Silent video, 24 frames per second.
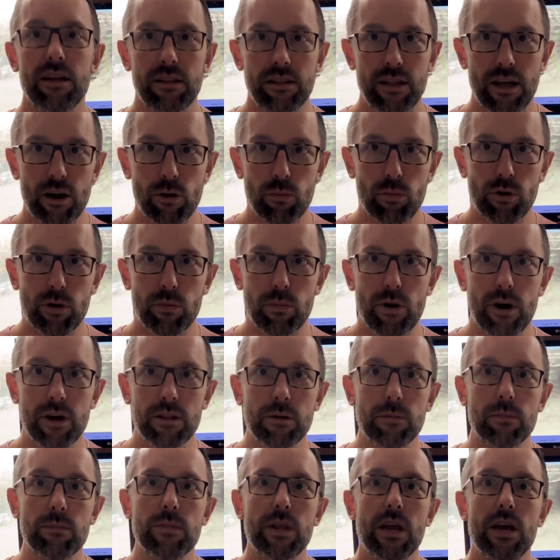that are put upon
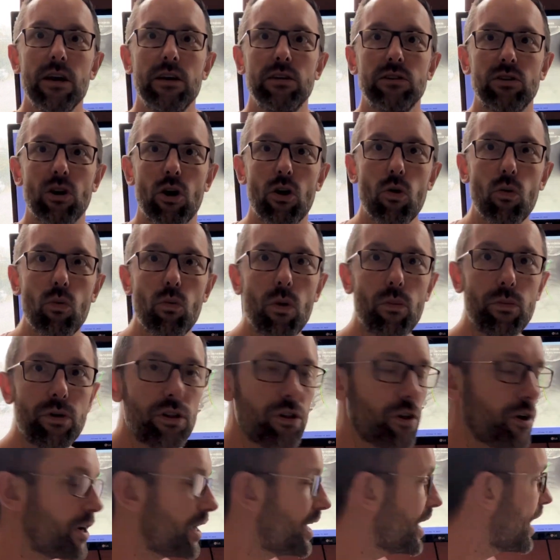them. So when we look